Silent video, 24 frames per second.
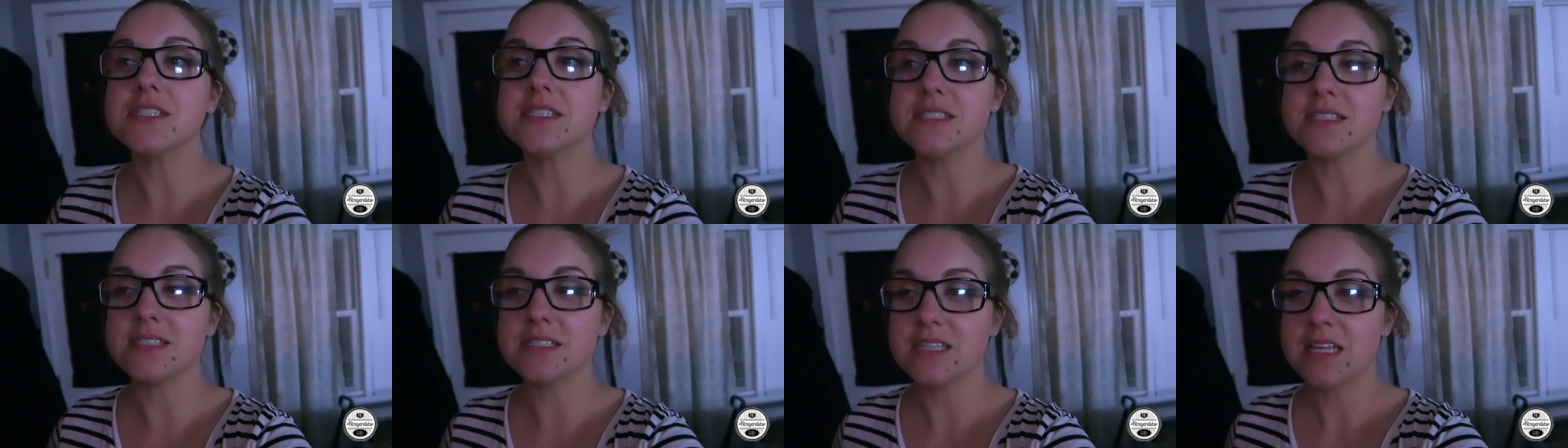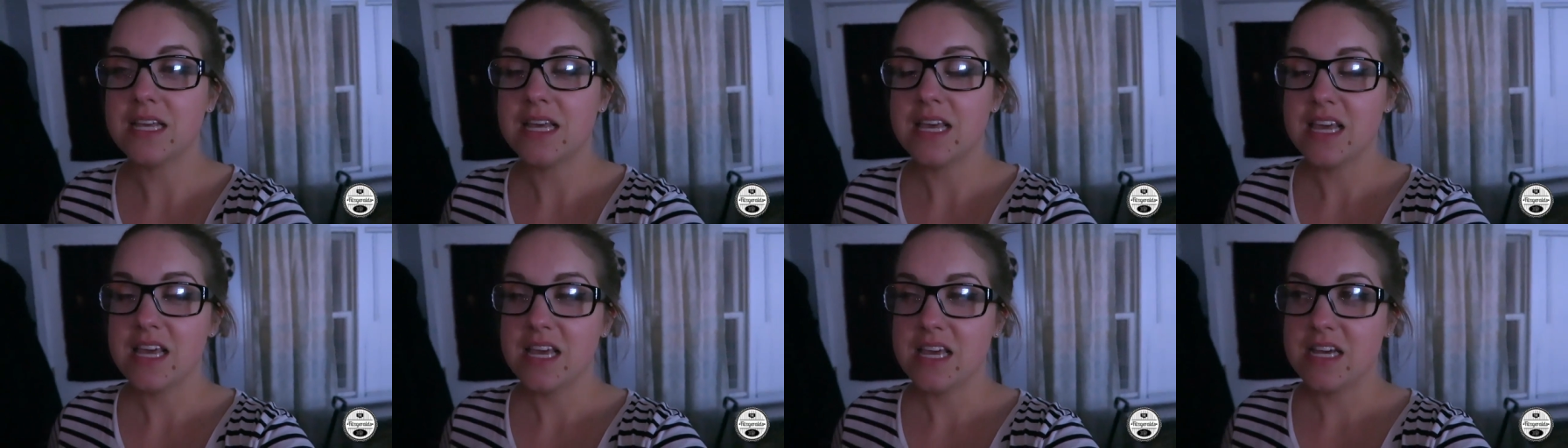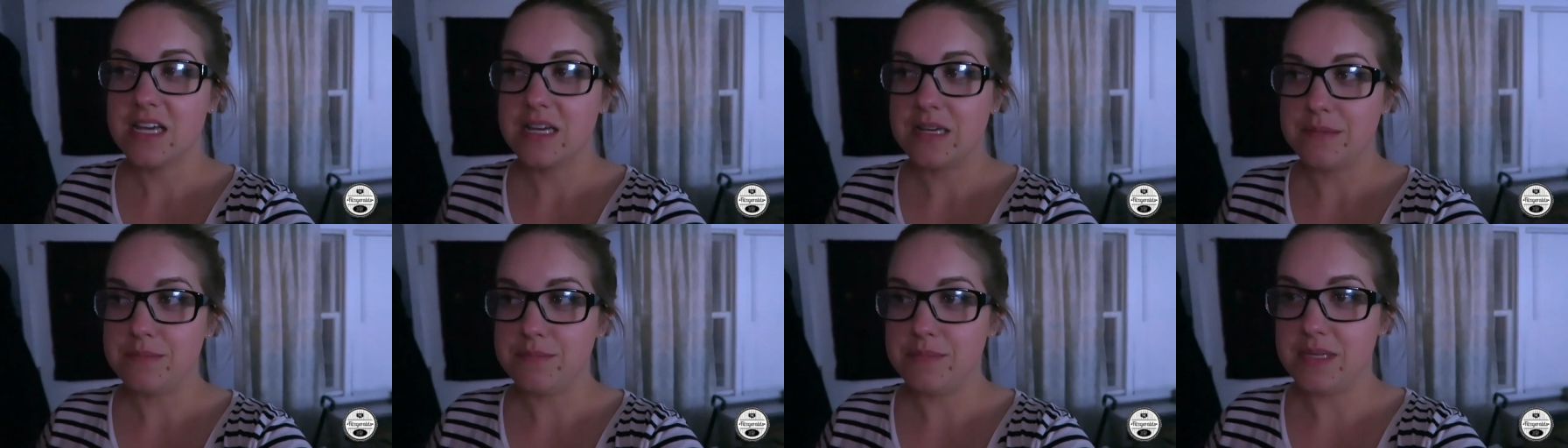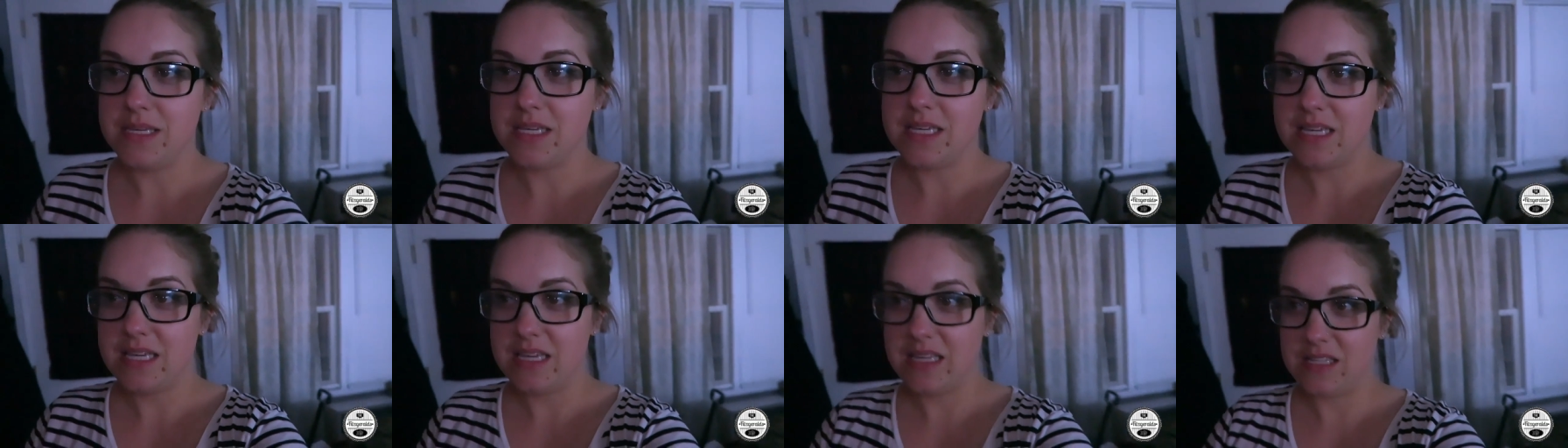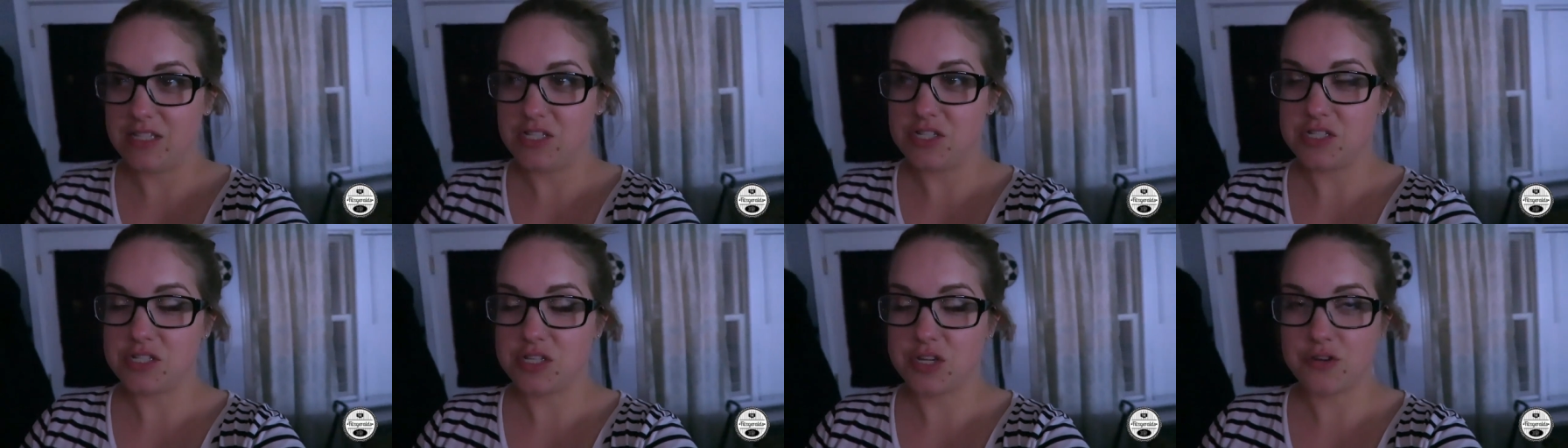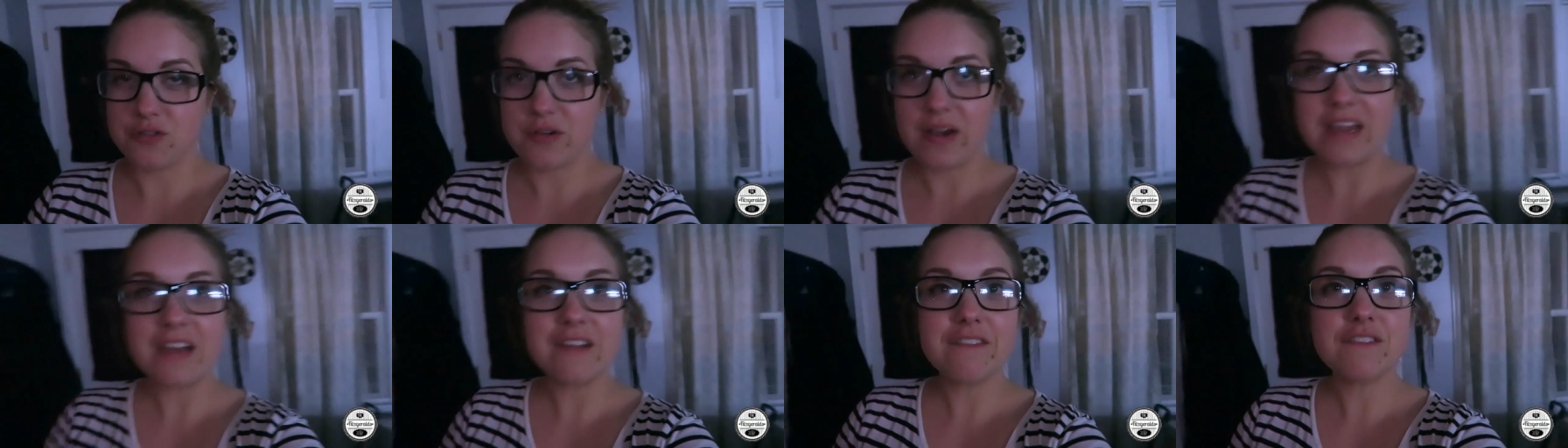and be just
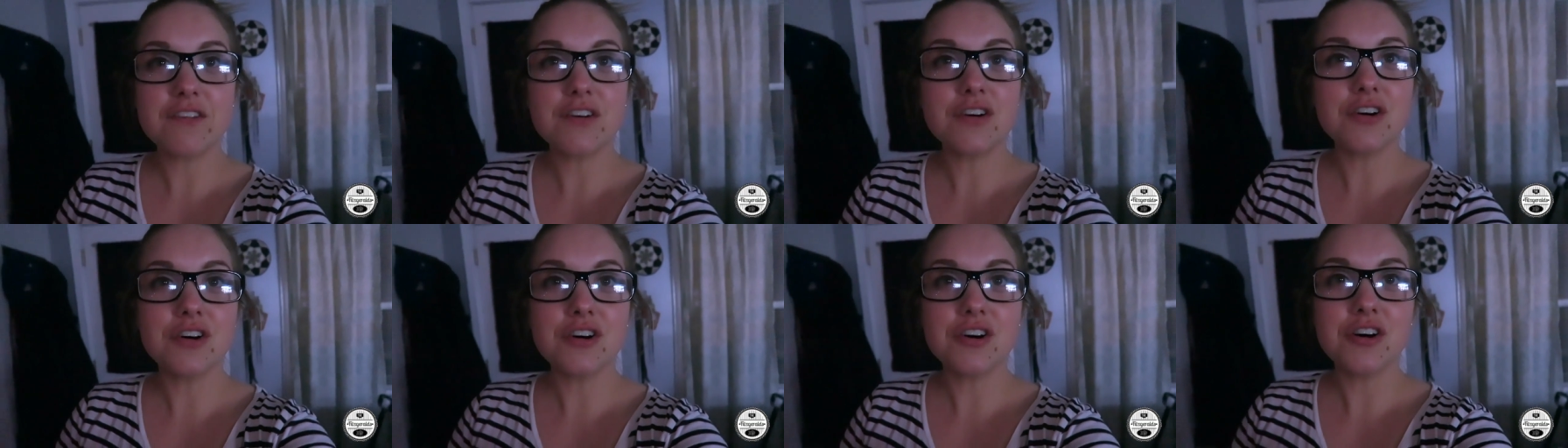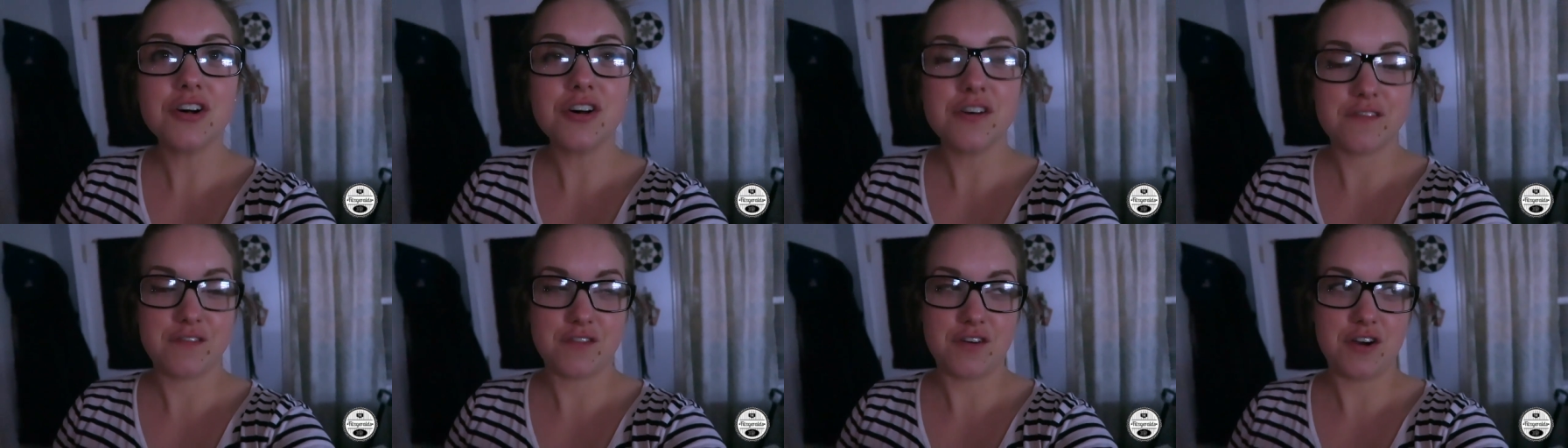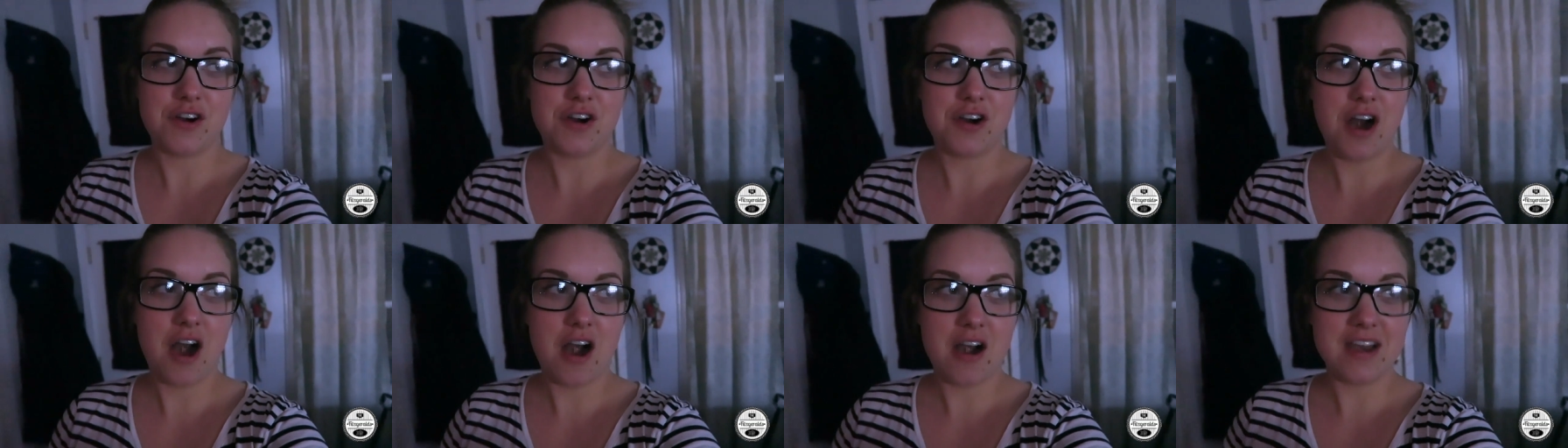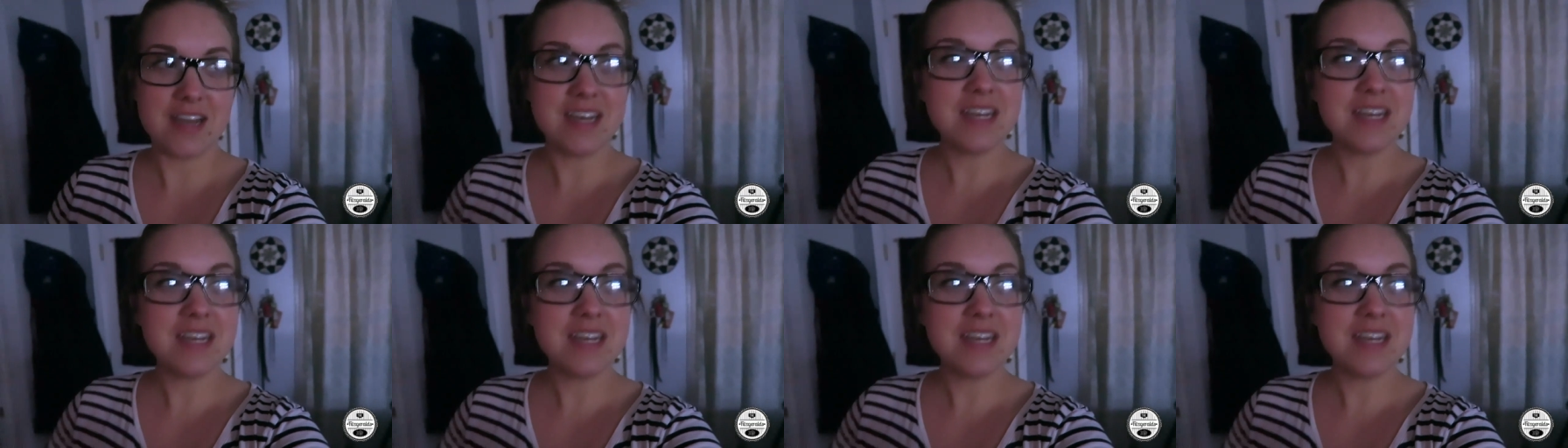grateful for our